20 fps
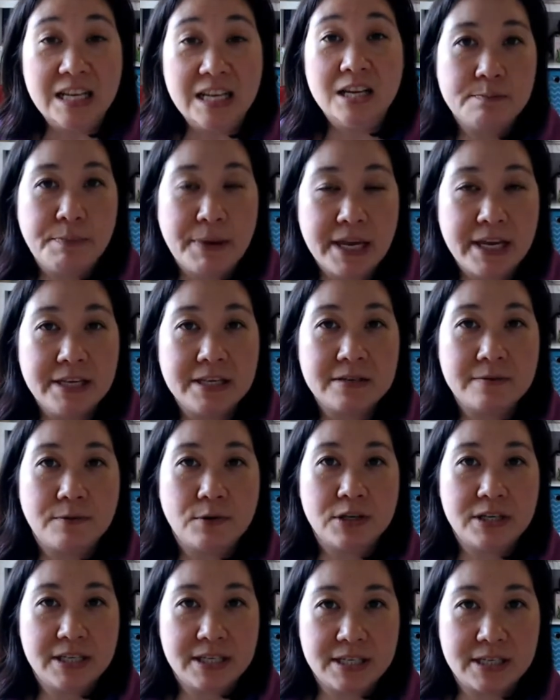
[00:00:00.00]
Space for
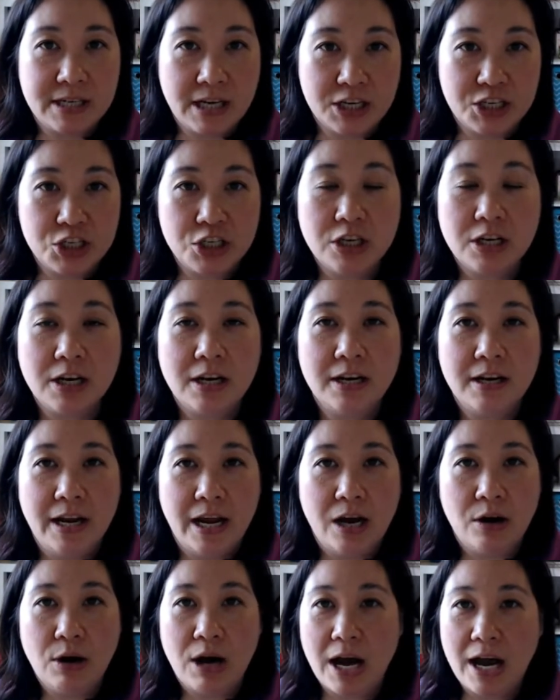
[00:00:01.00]
discussion. Now,
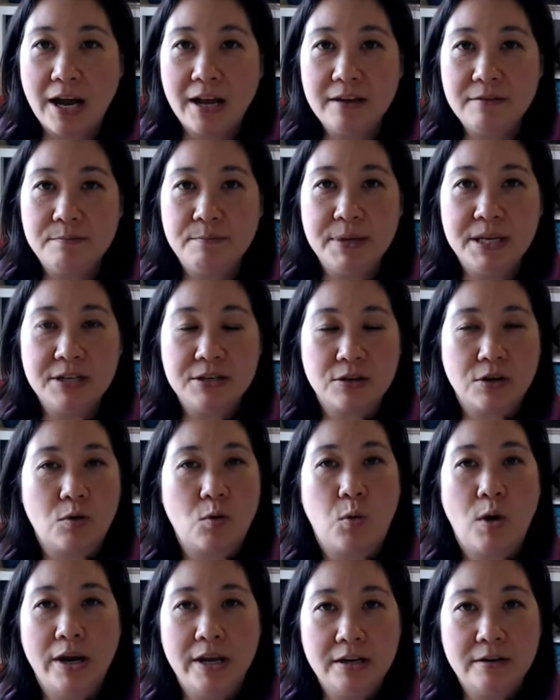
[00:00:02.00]
I've been to
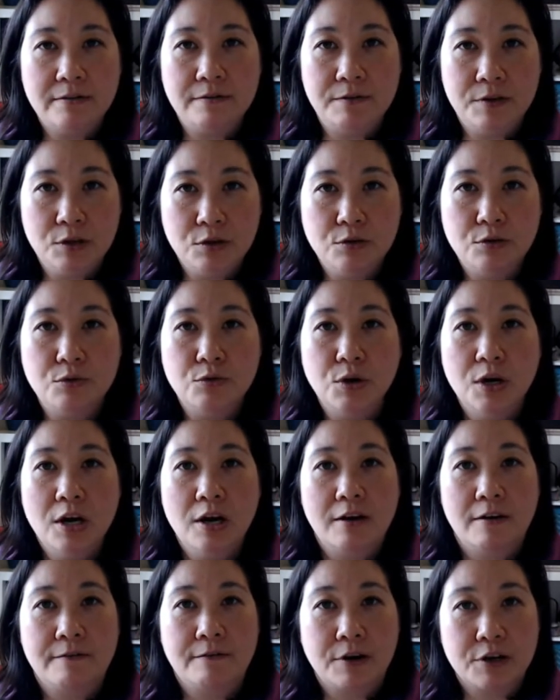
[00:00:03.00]
quite a few
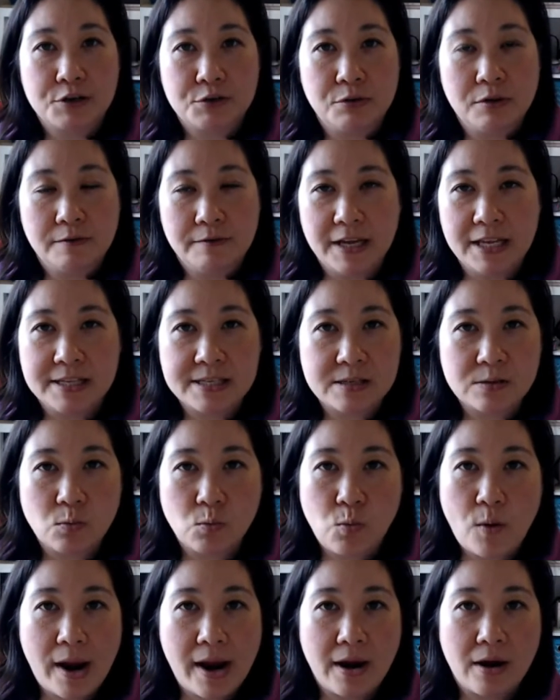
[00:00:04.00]
virtual events
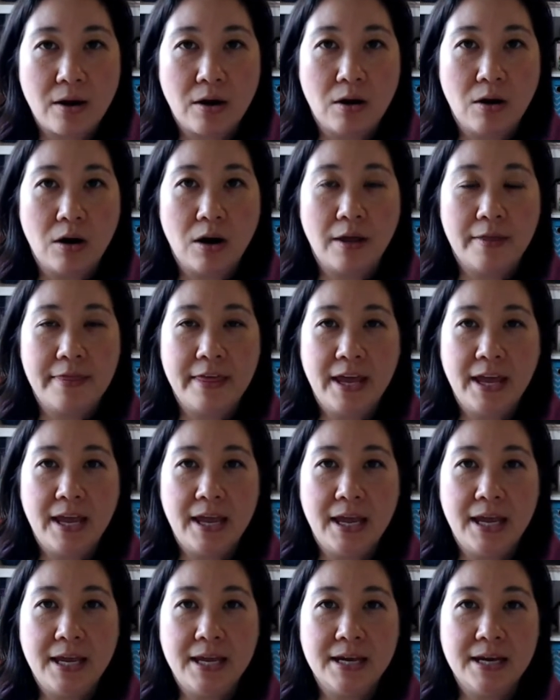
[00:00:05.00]
where
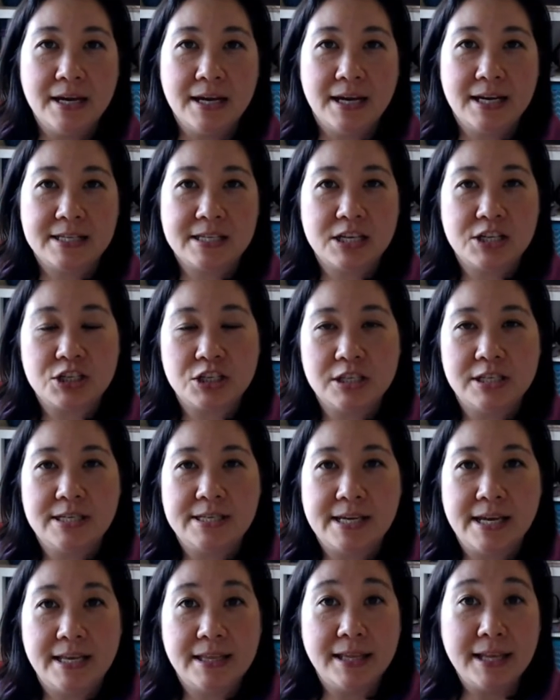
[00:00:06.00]
they essentially
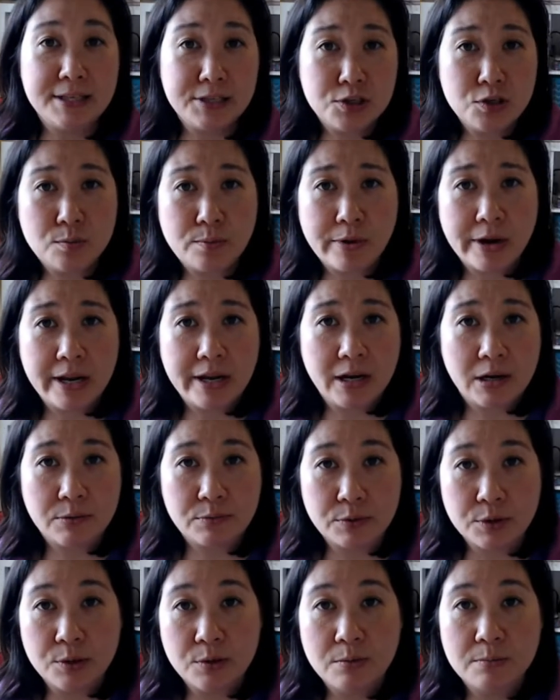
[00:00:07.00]
say, let's do breakout
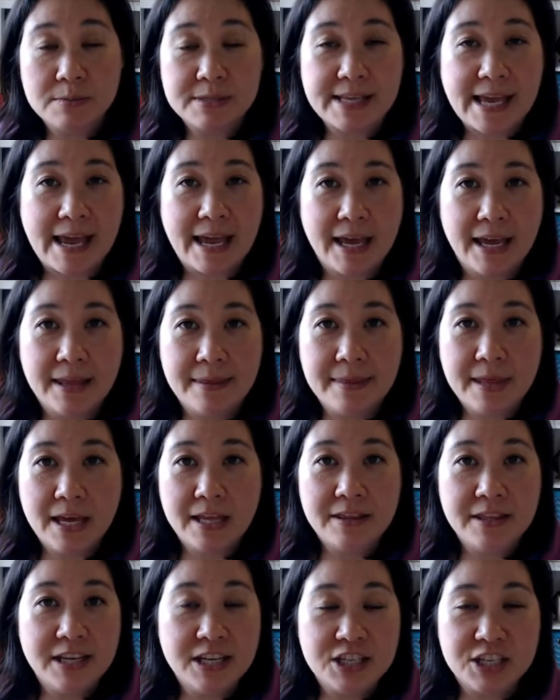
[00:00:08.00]
rooms, and
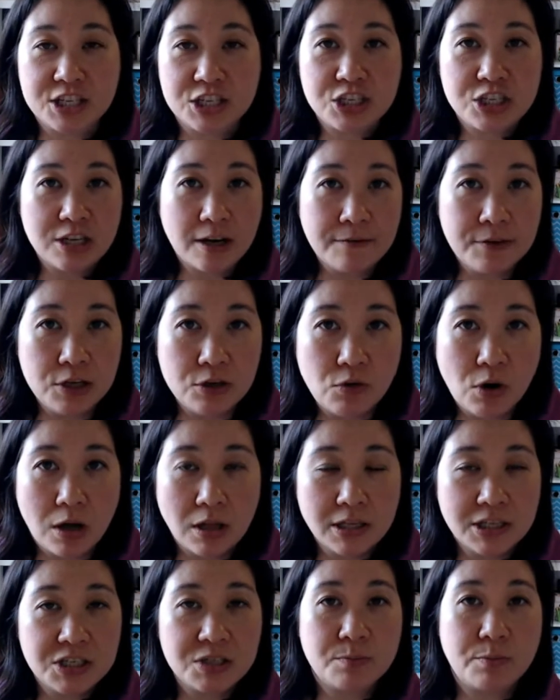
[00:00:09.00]
then they just shove you
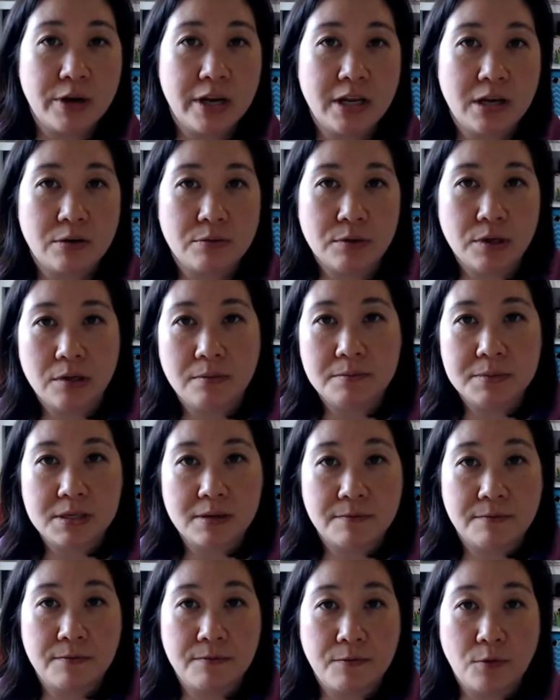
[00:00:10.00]
all into breakout rooms
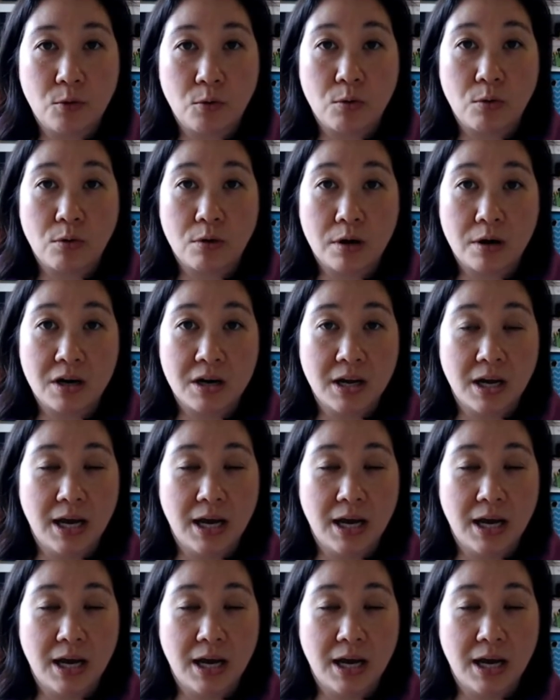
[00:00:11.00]
for